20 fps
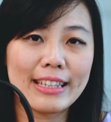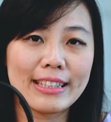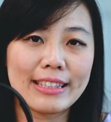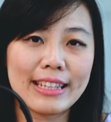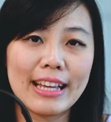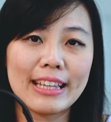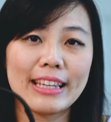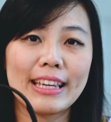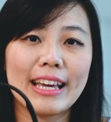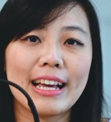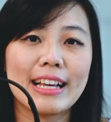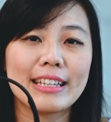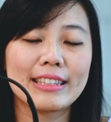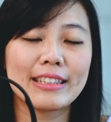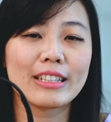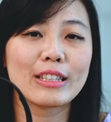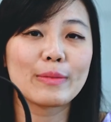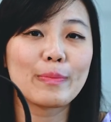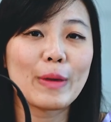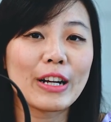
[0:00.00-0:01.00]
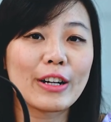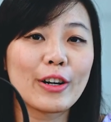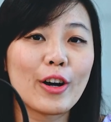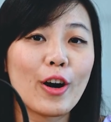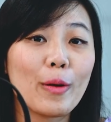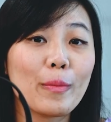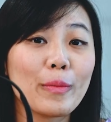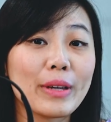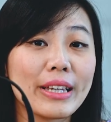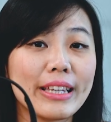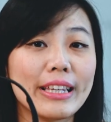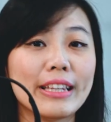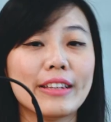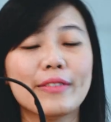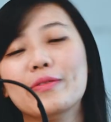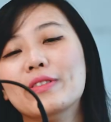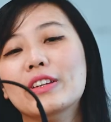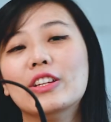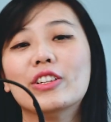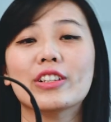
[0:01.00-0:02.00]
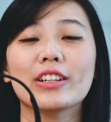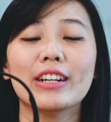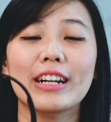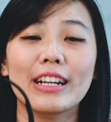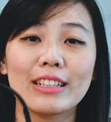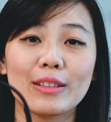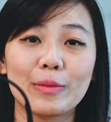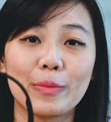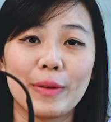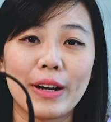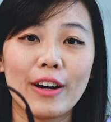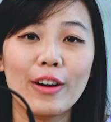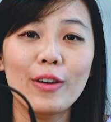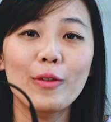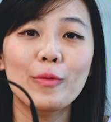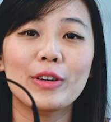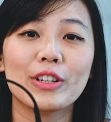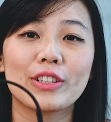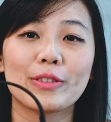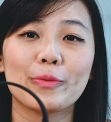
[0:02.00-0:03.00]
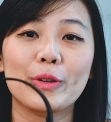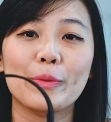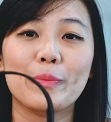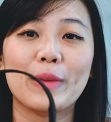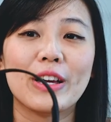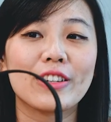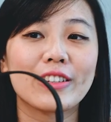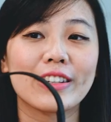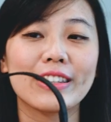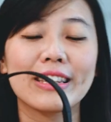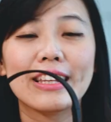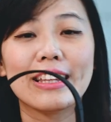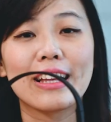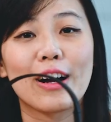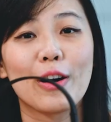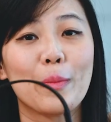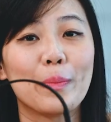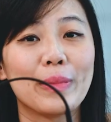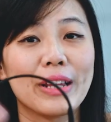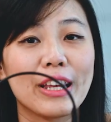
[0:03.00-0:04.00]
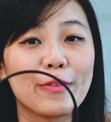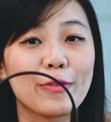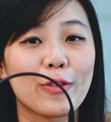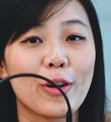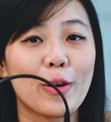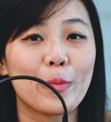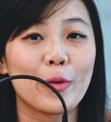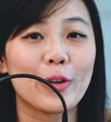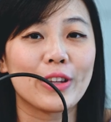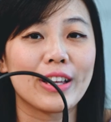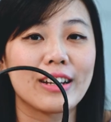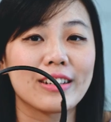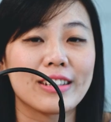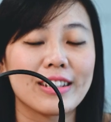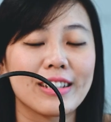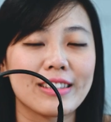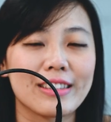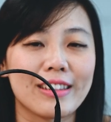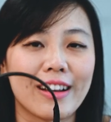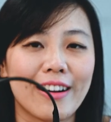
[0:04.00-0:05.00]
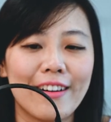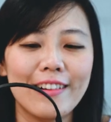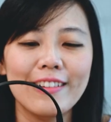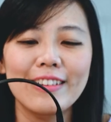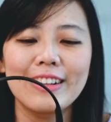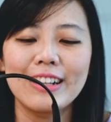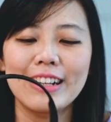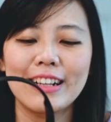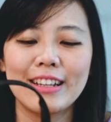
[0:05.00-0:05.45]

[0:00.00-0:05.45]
is that it has the Smart Com Kit feature as well, which we mentioned in our Play 4 product just now.